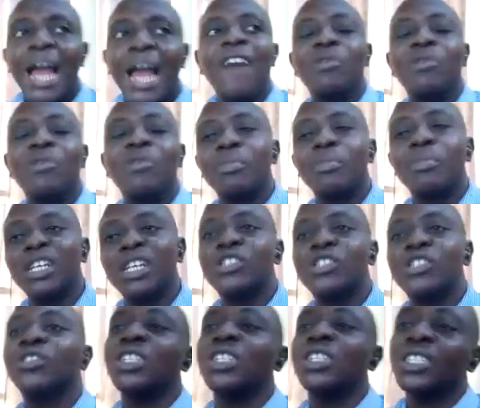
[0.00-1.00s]
I have been
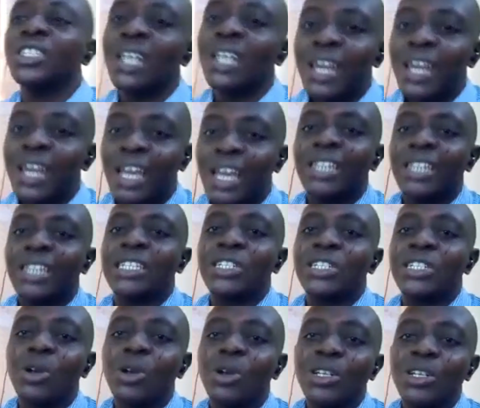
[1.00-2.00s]
mentioning
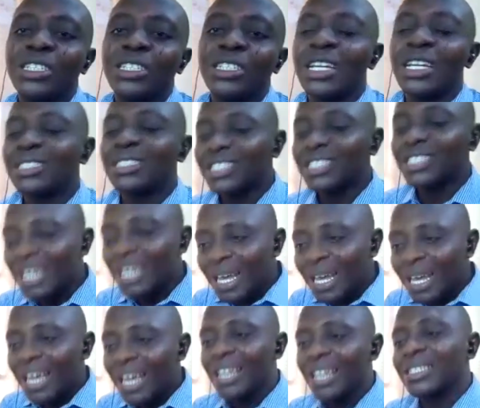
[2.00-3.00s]
extension agents,
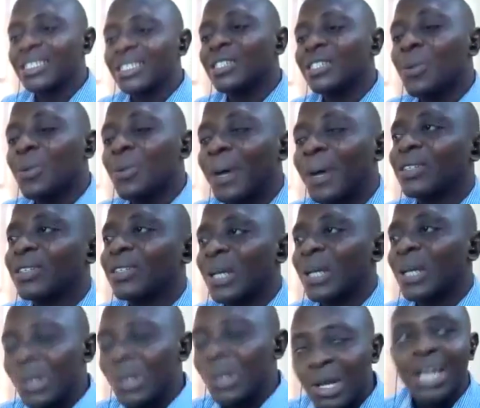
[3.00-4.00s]
extension
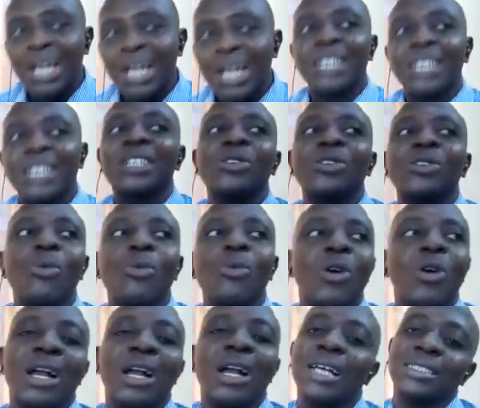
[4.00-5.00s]
personnel, extension
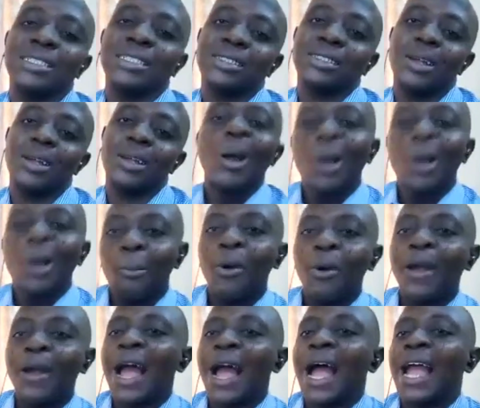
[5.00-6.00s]
workers,
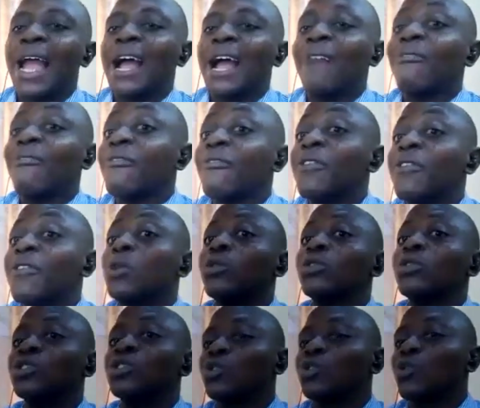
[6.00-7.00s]
but I have
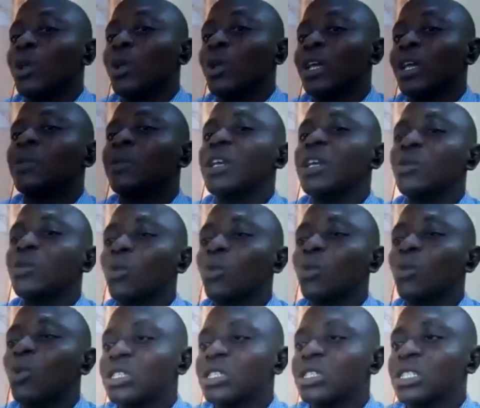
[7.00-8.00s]
failed to explain
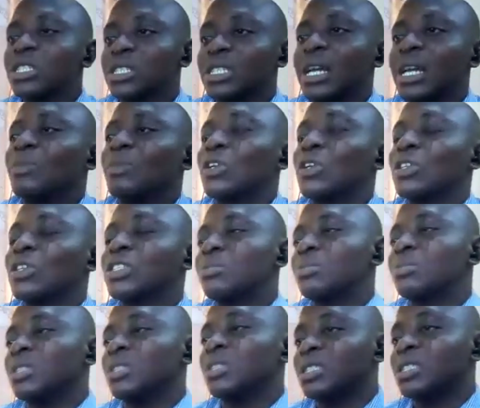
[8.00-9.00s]
what this
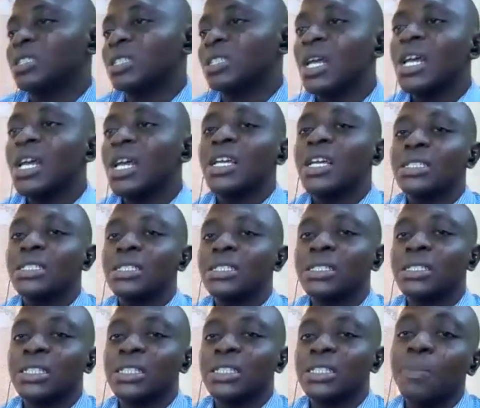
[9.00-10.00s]
terminology means.
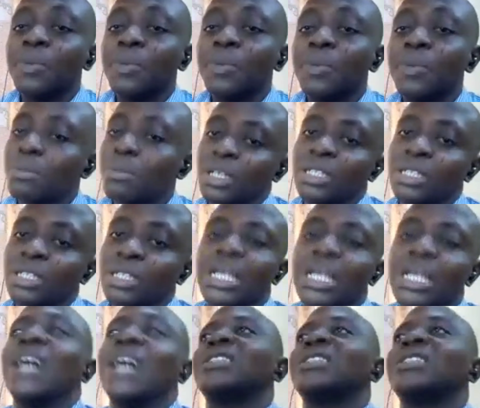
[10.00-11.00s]
Simply
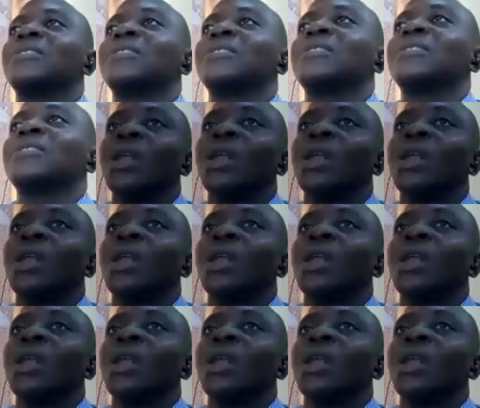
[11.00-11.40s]
means that